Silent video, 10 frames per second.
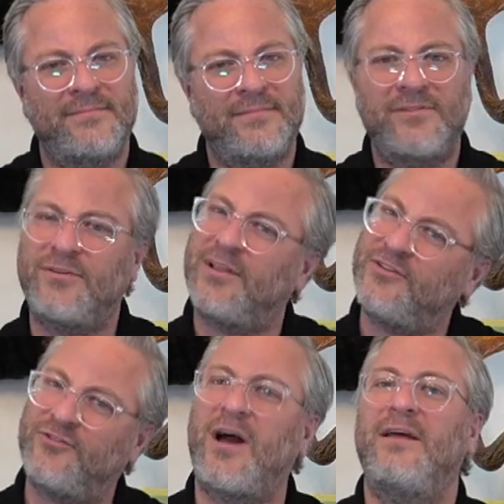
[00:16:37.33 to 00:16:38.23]
So let's
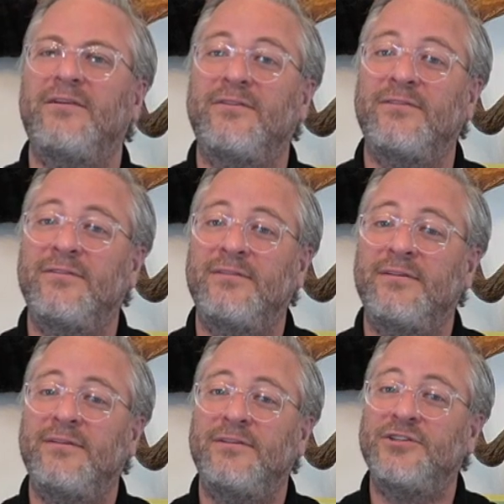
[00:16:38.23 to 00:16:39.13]
try this.
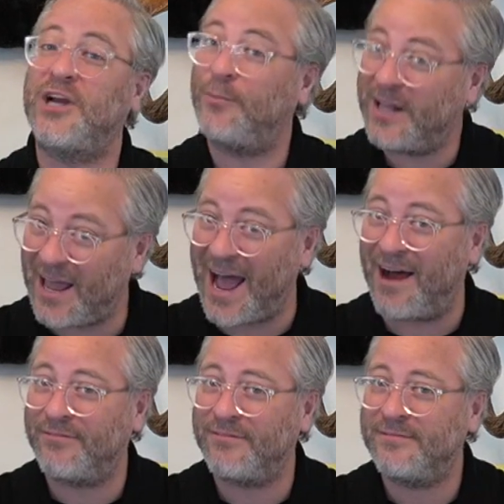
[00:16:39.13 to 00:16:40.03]
Shall we
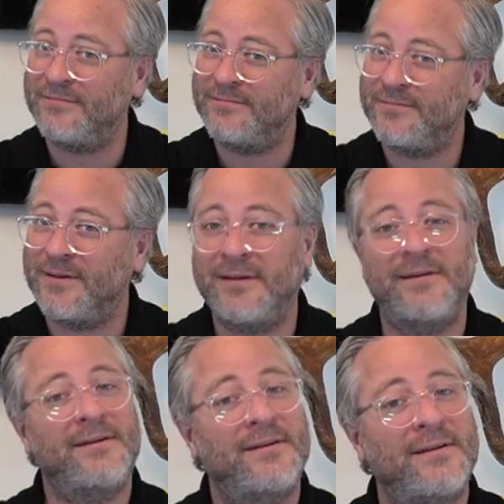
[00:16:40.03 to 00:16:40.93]
laugh?
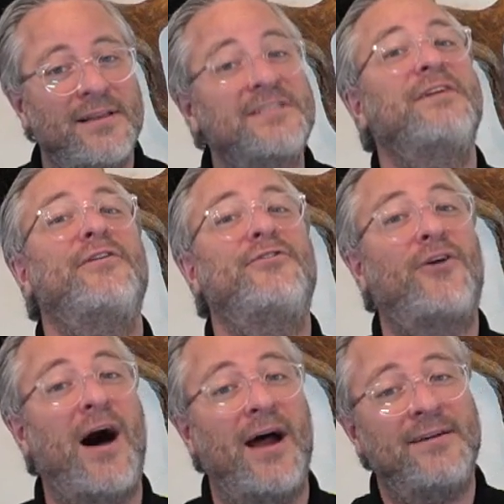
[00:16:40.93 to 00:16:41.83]
Let's give it a try.